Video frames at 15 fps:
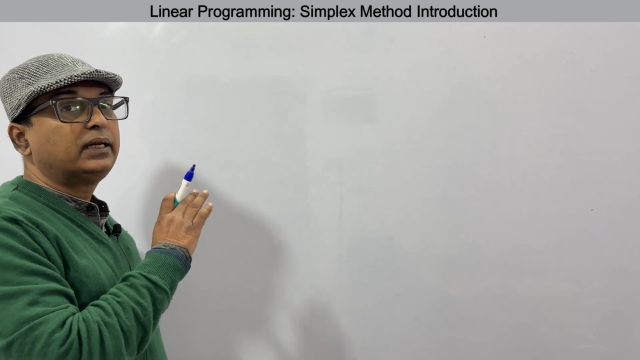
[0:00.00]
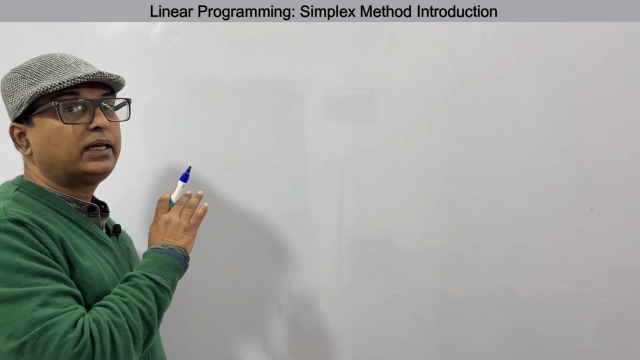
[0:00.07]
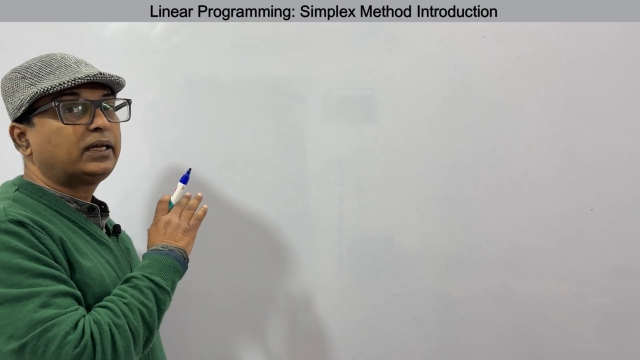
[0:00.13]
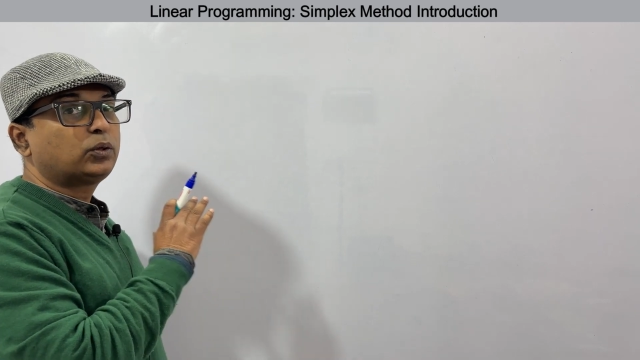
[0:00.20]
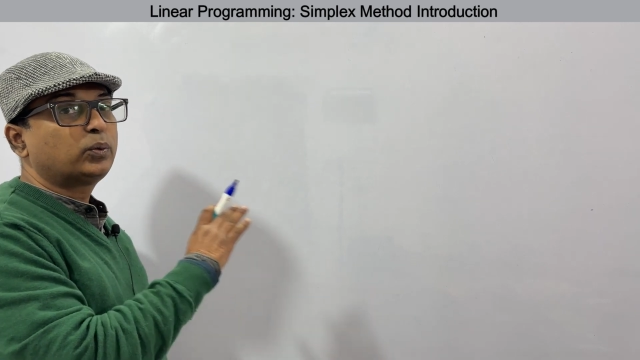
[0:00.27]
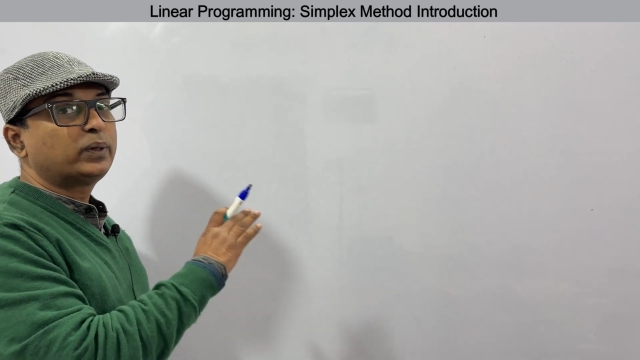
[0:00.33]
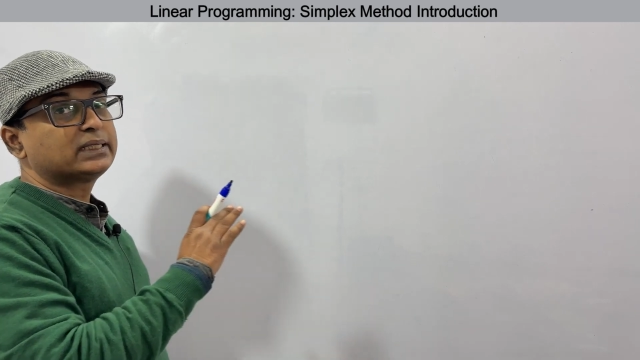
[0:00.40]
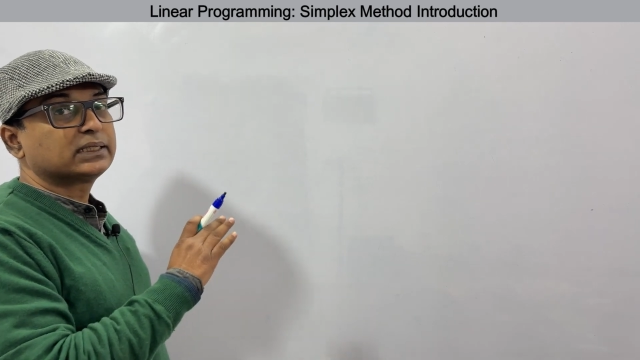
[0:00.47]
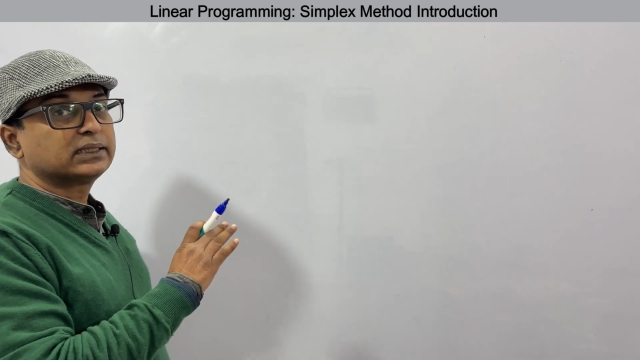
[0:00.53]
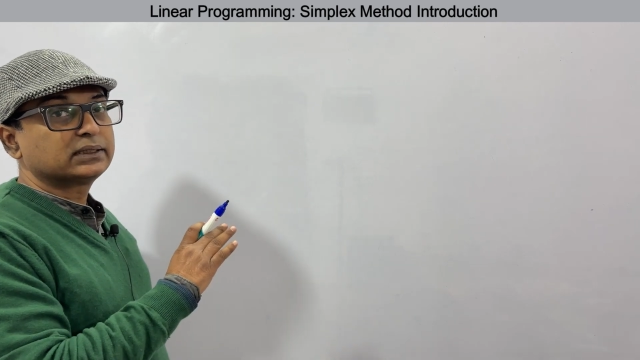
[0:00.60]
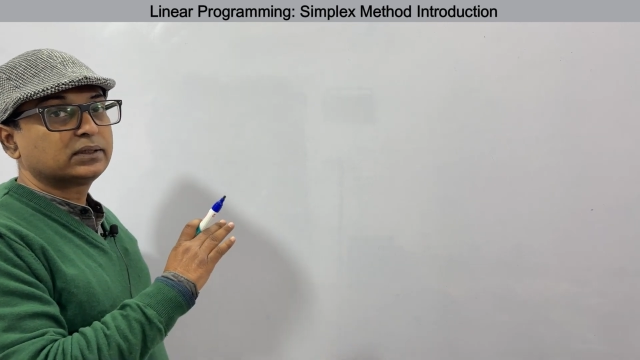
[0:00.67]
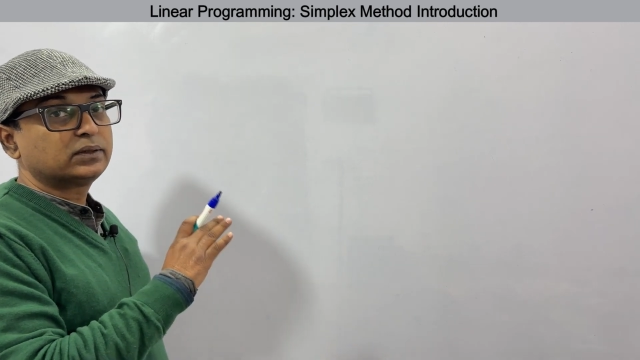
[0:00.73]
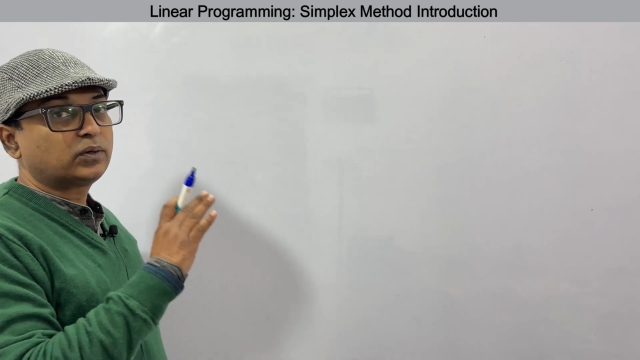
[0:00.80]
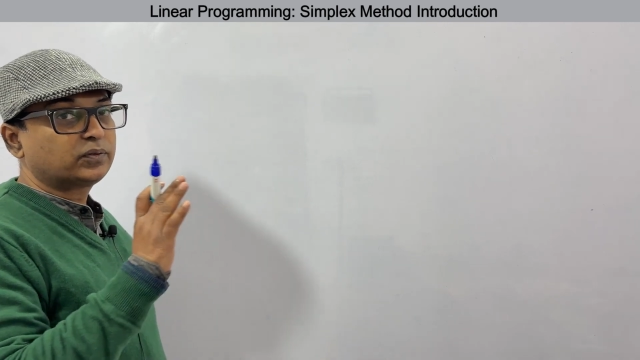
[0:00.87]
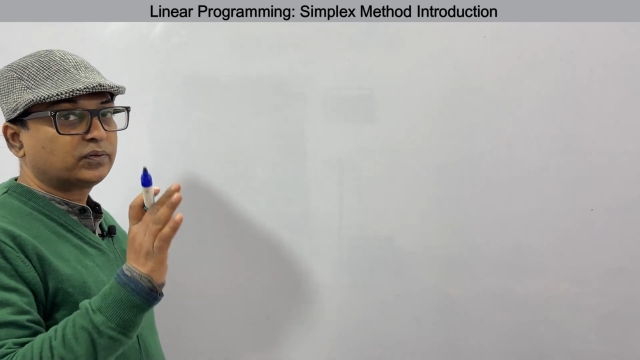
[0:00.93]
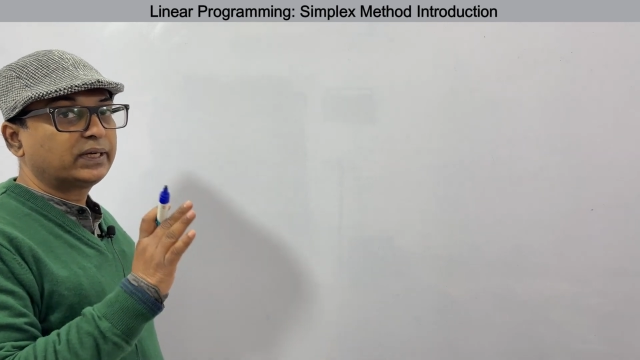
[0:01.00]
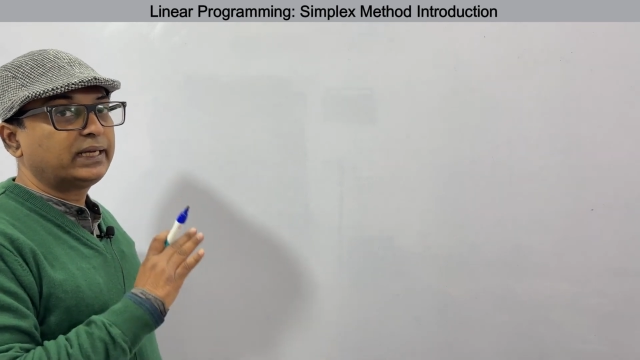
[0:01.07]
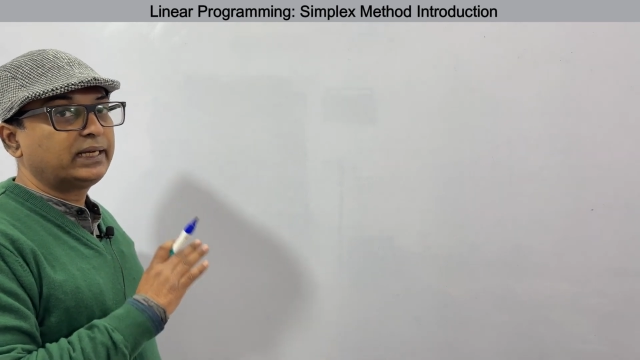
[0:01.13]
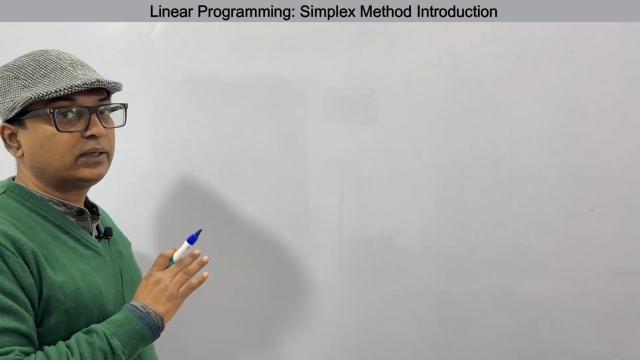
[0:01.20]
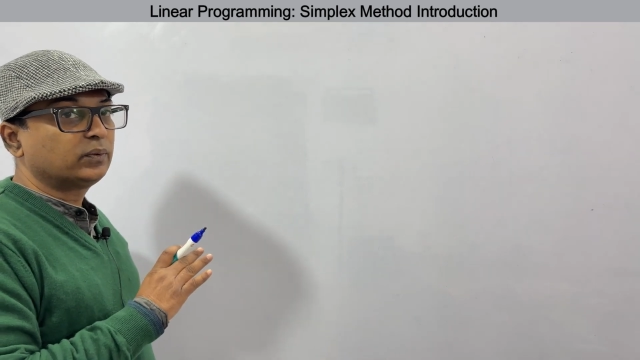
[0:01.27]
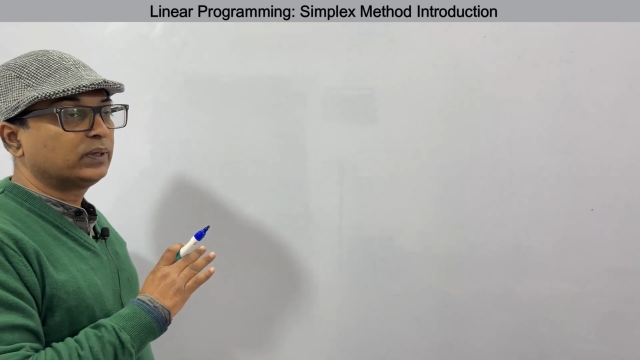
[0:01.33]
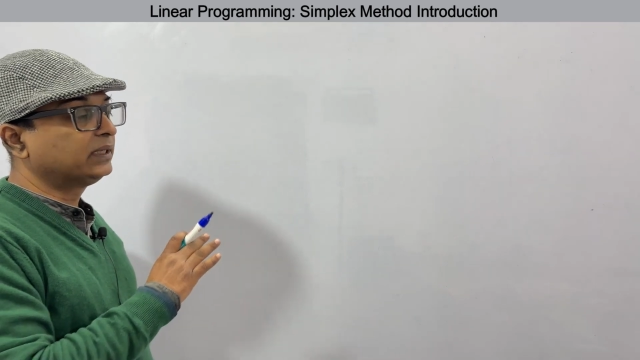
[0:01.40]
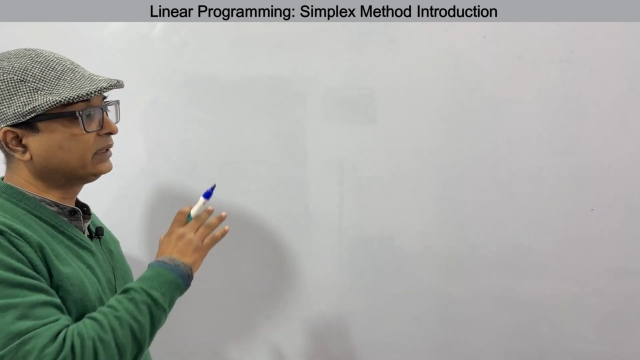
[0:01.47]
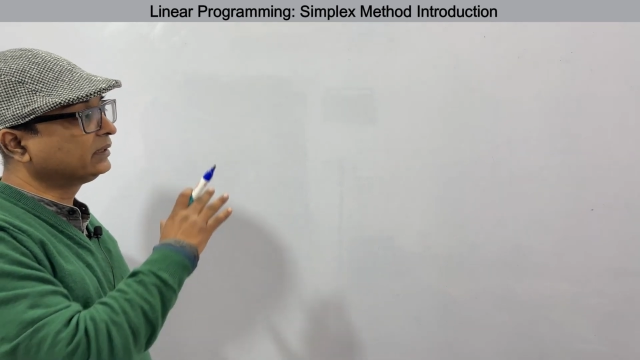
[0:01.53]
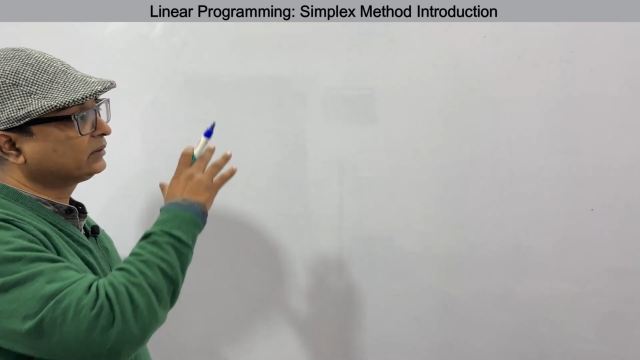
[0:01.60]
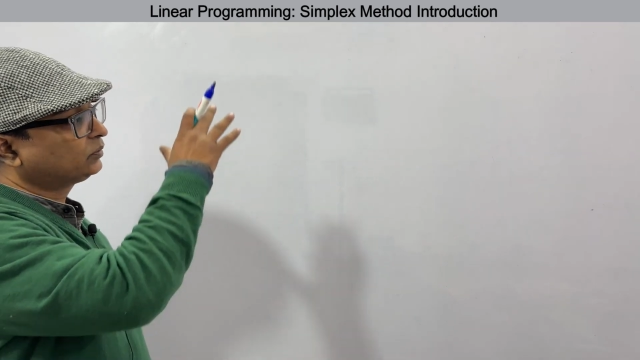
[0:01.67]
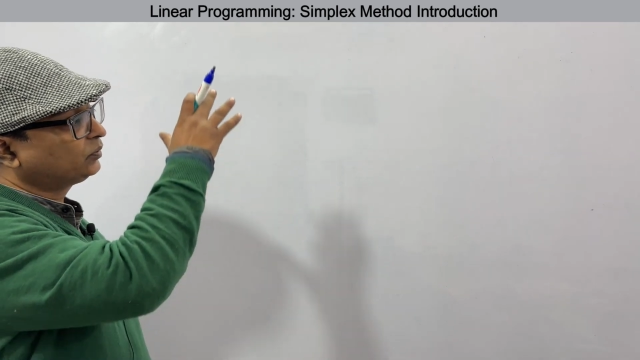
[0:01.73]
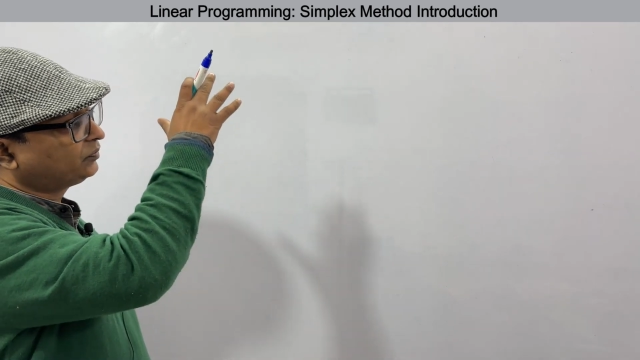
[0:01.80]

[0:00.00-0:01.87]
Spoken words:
equations, not for inequalities.